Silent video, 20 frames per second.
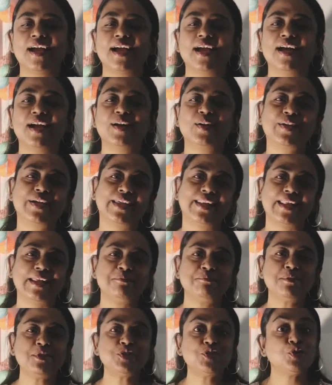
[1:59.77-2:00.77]
Okay, let
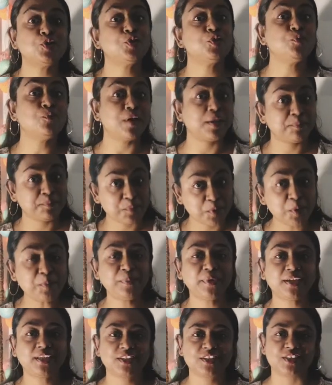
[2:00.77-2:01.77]
me show you one more
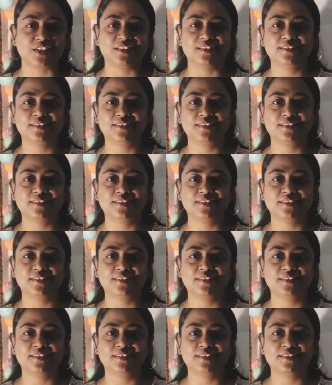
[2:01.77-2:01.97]
picture.